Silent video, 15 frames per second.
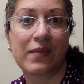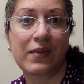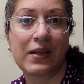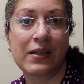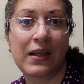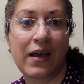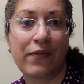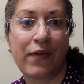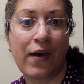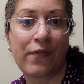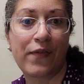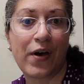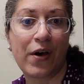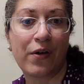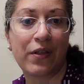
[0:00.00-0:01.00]
An
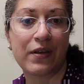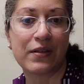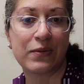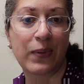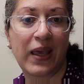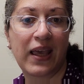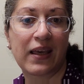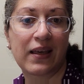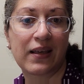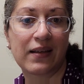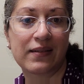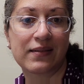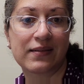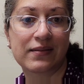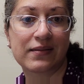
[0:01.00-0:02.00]
FFO this week.
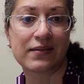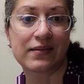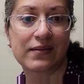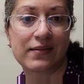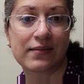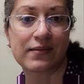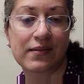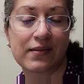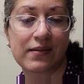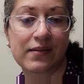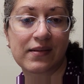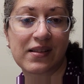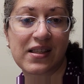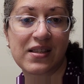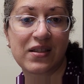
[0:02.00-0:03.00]

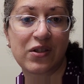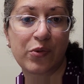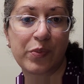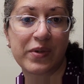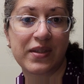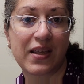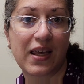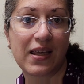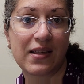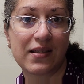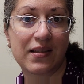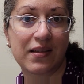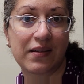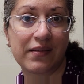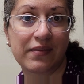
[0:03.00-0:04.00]
Super psyched.